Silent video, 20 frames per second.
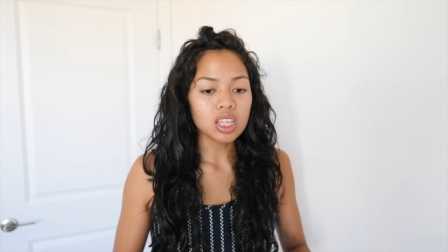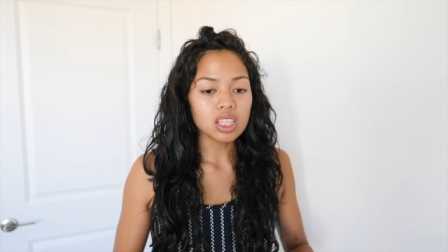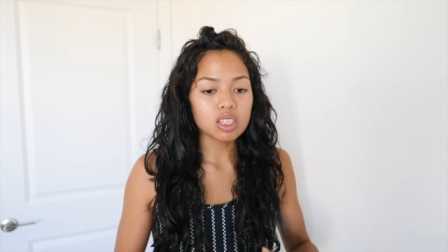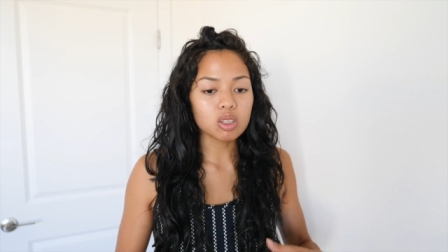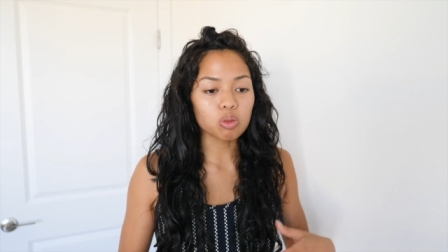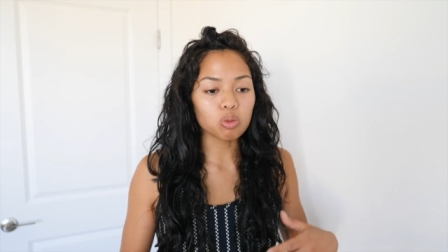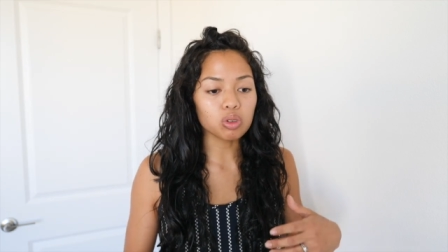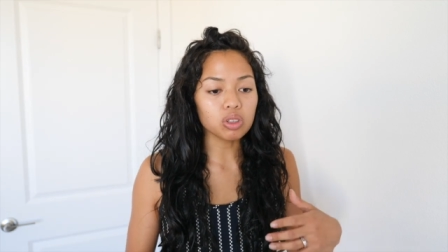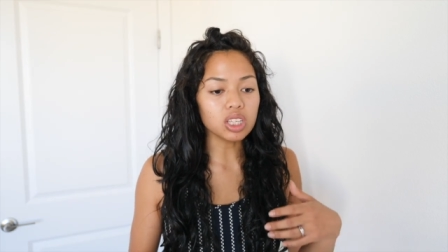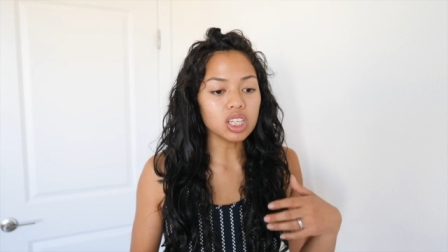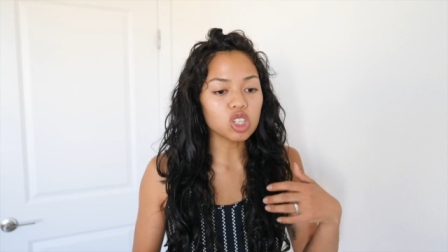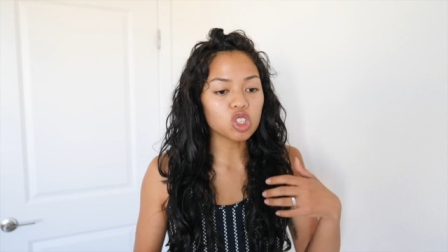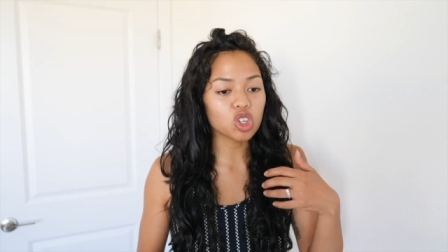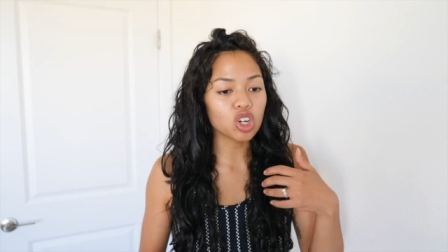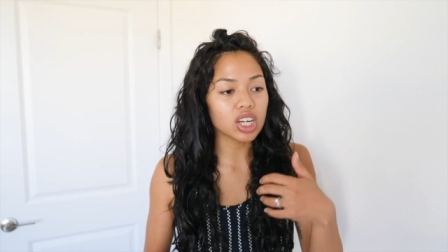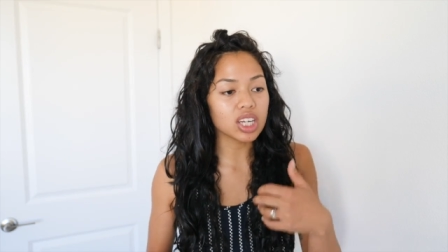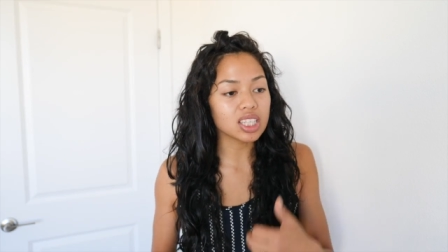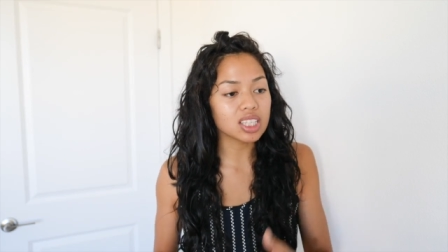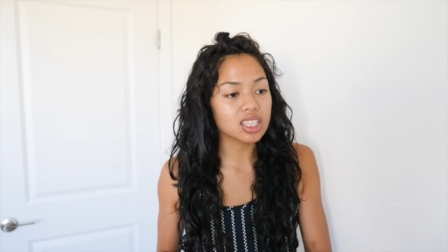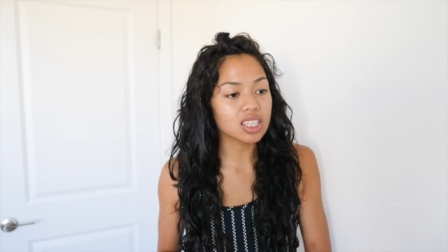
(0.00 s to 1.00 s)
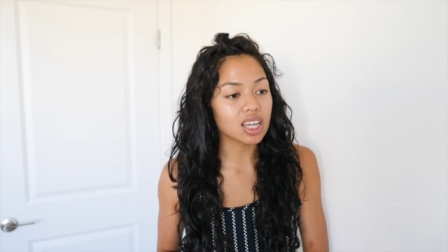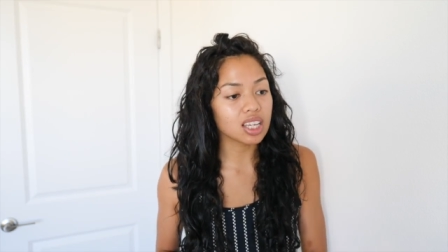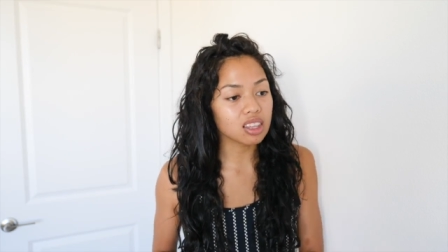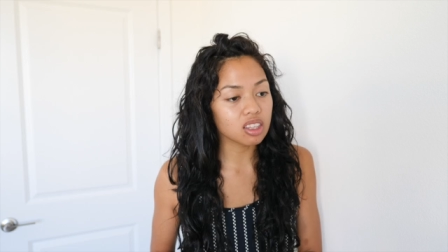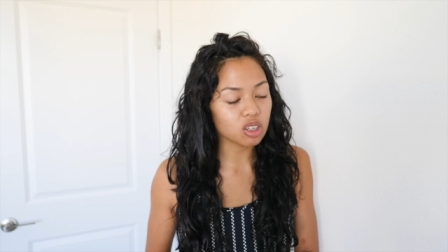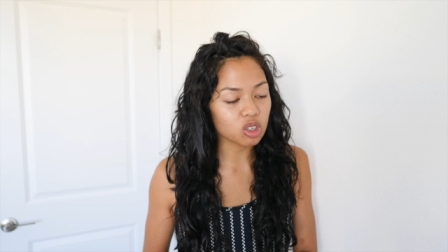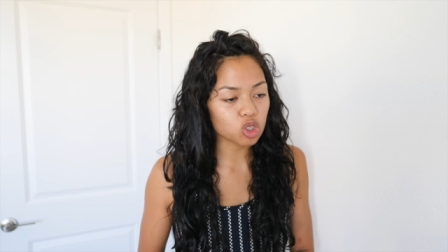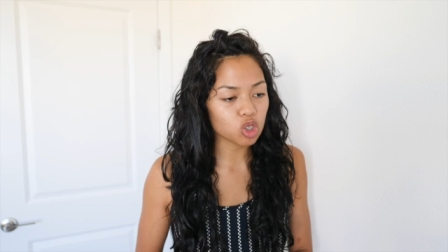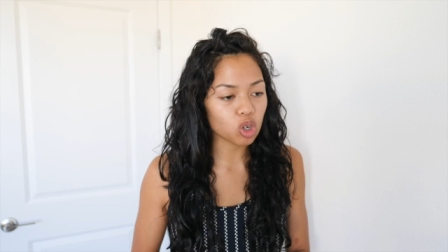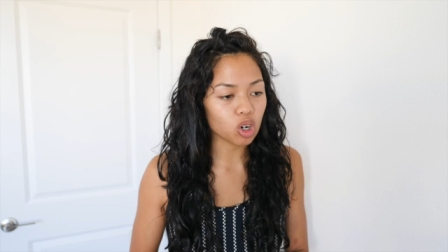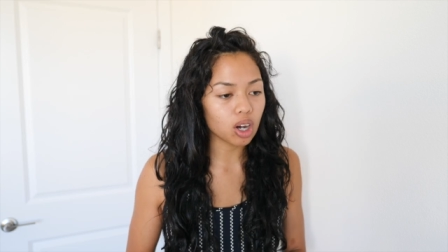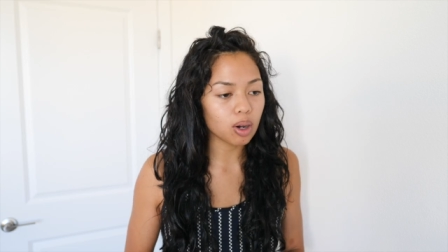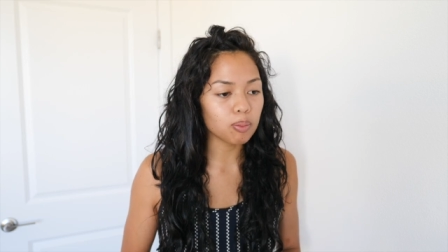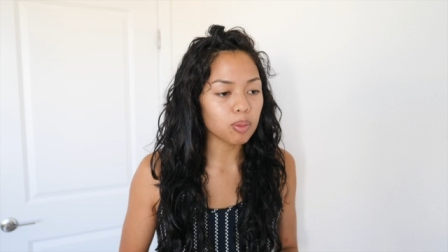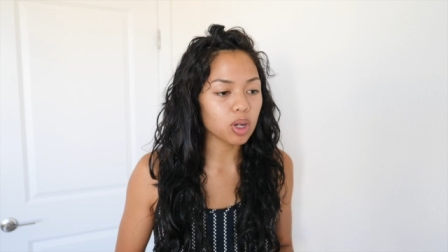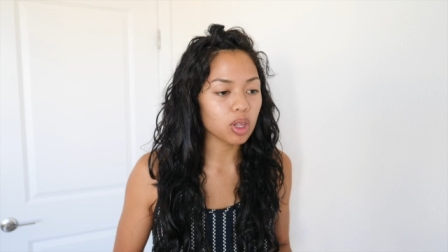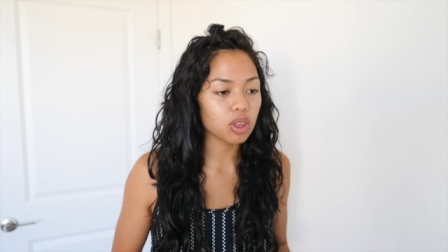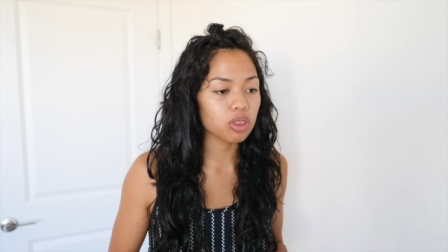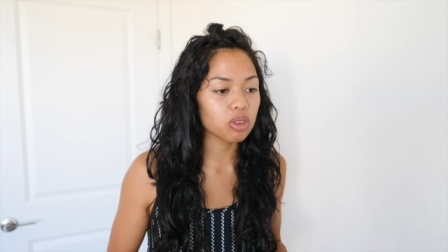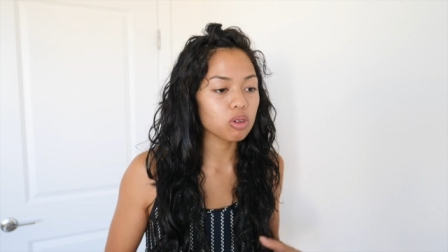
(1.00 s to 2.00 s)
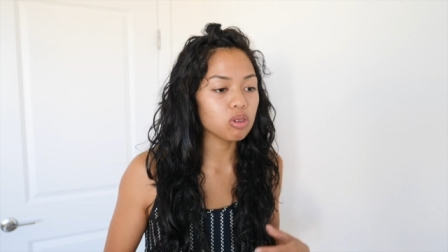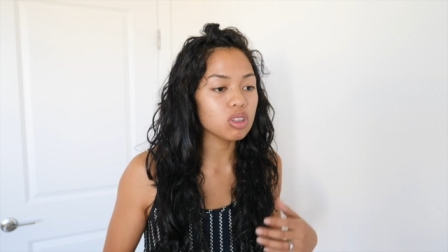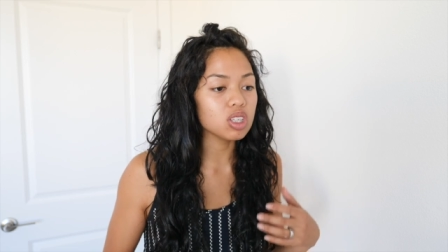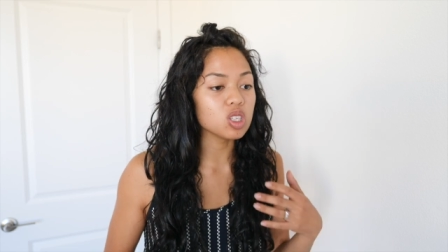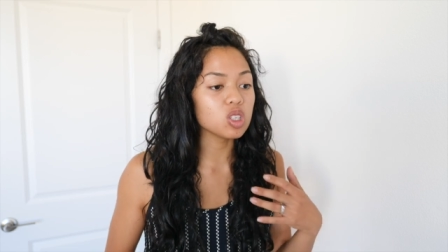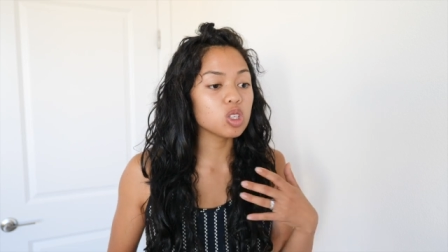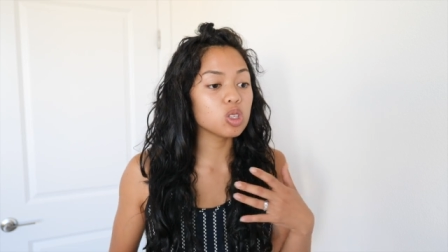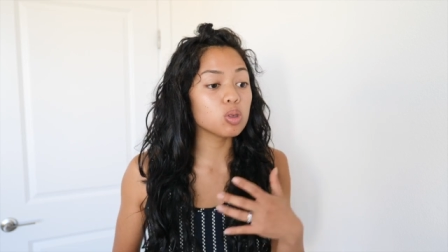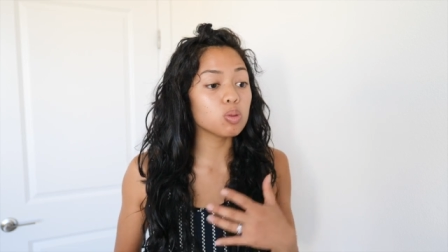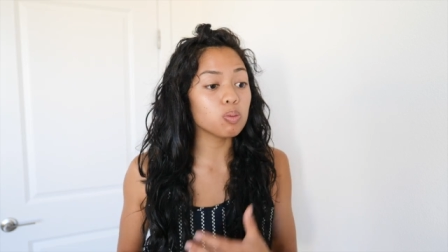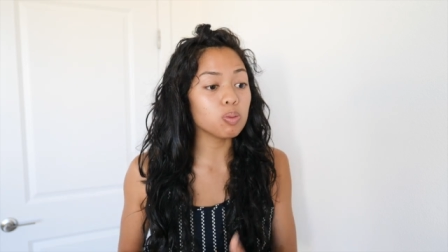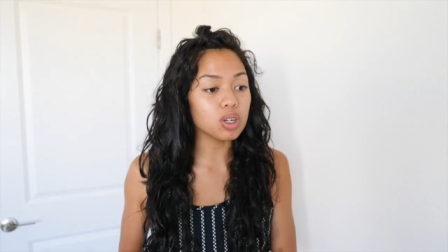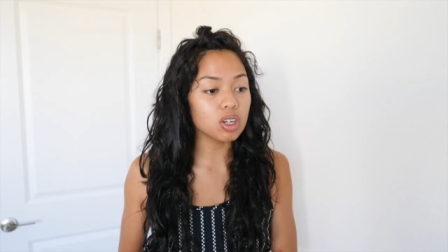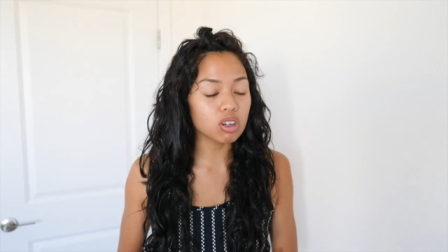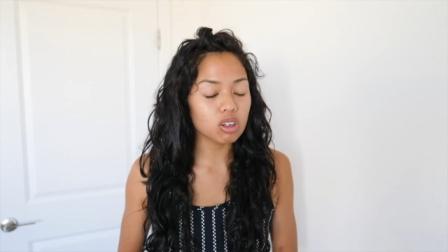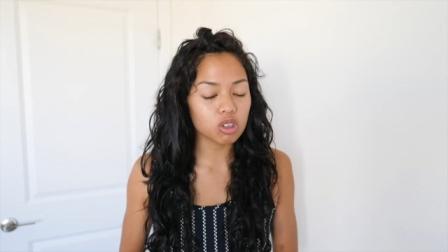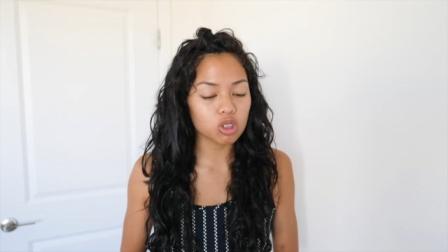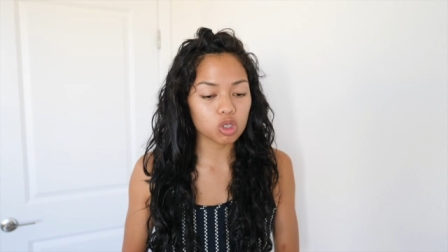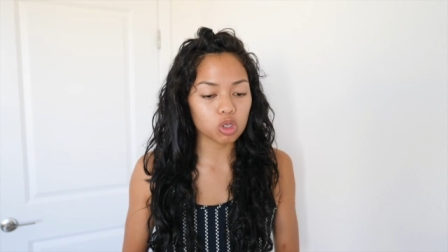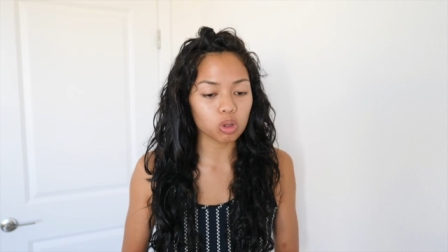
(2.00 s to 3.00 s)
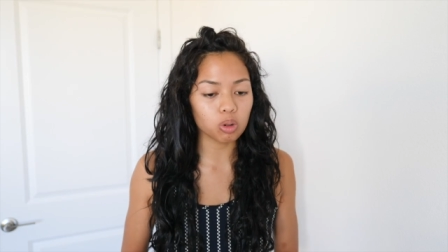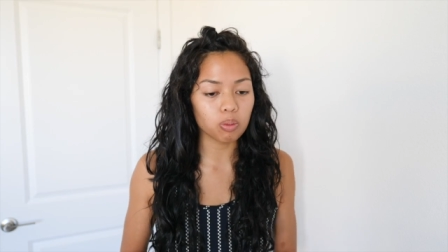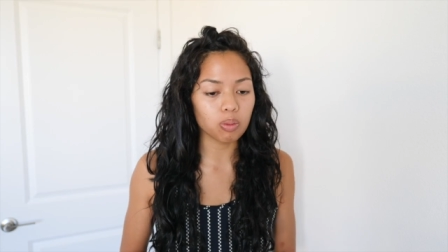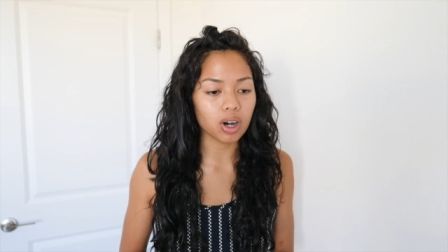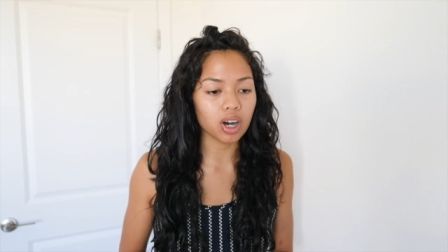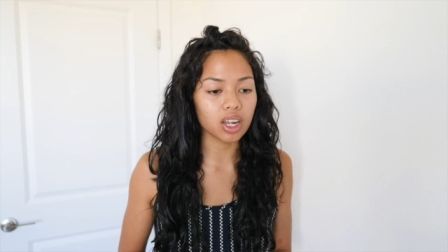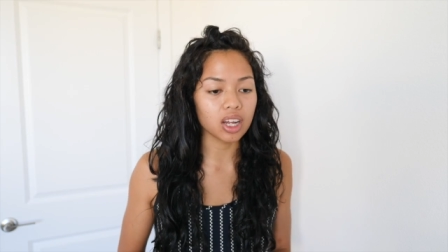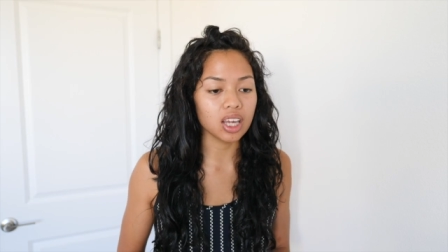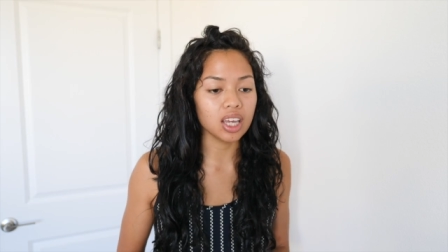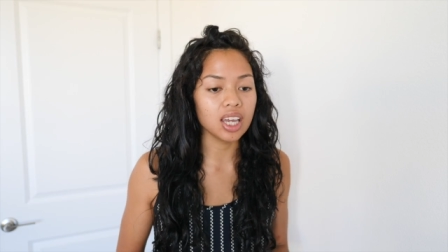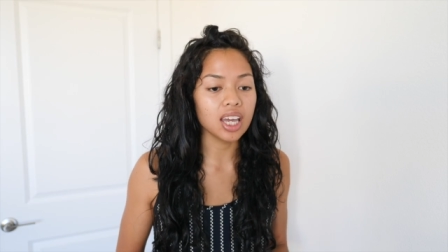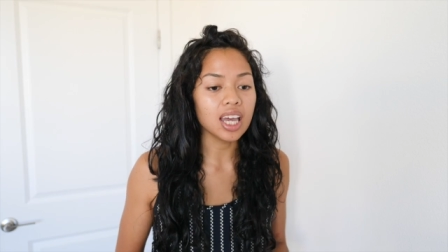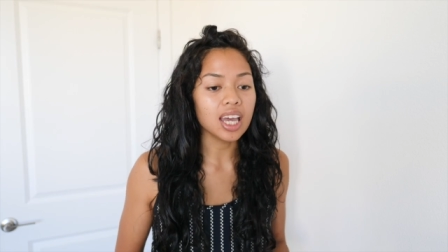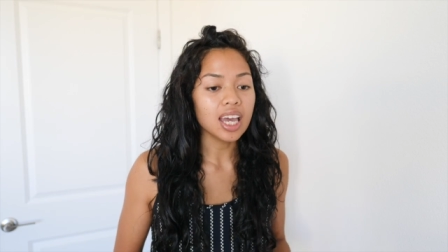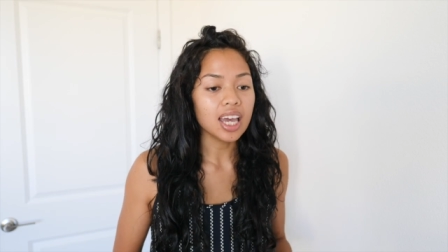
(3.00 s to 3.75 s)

to really transcend the trauma through the spiritual body,